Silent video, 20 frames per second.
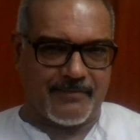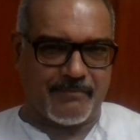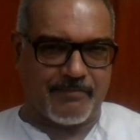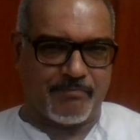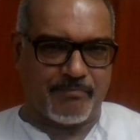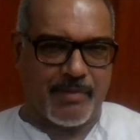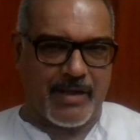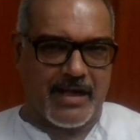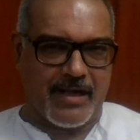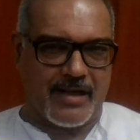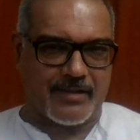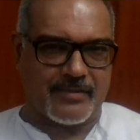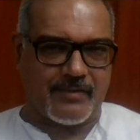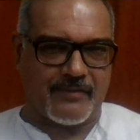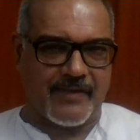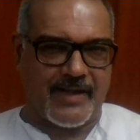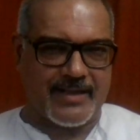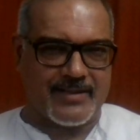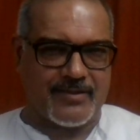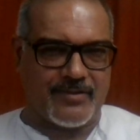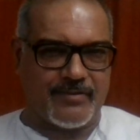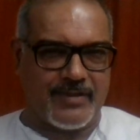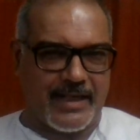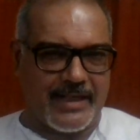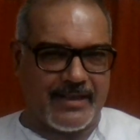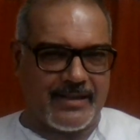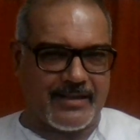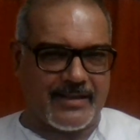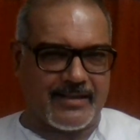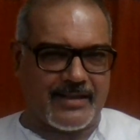part of As You
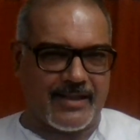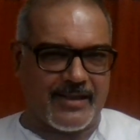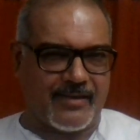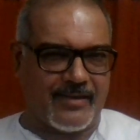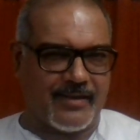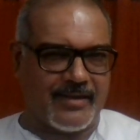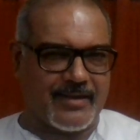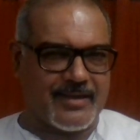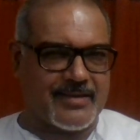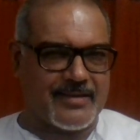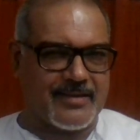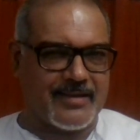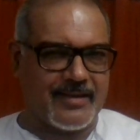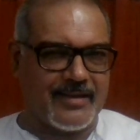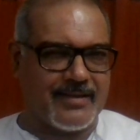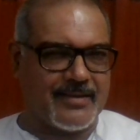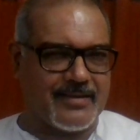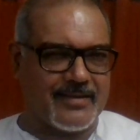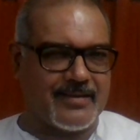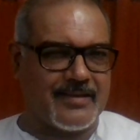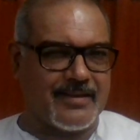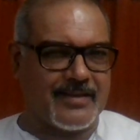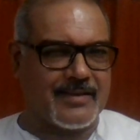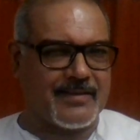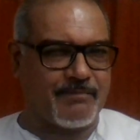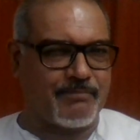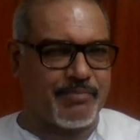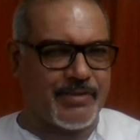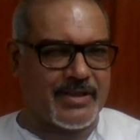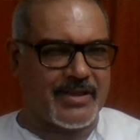Like It, I think,
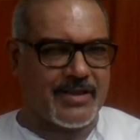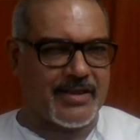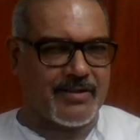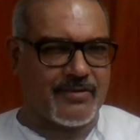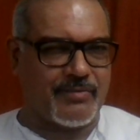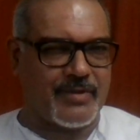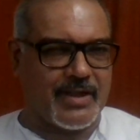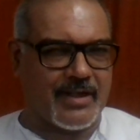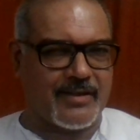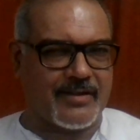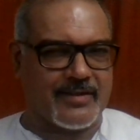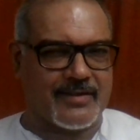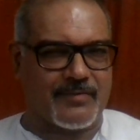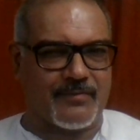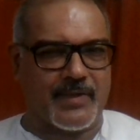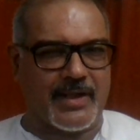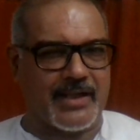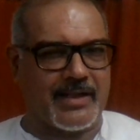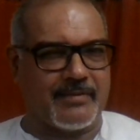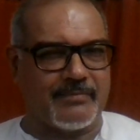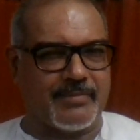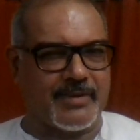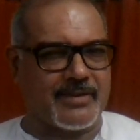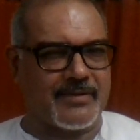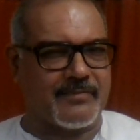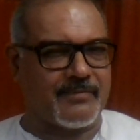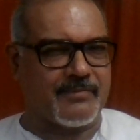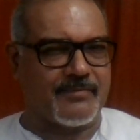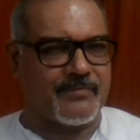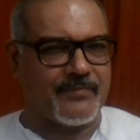is pretty queer as well.
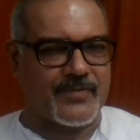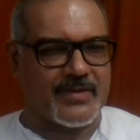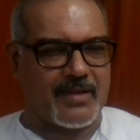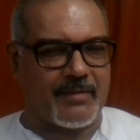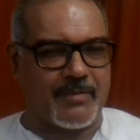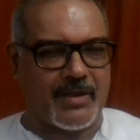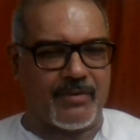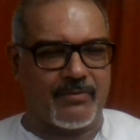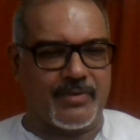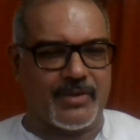But somehow we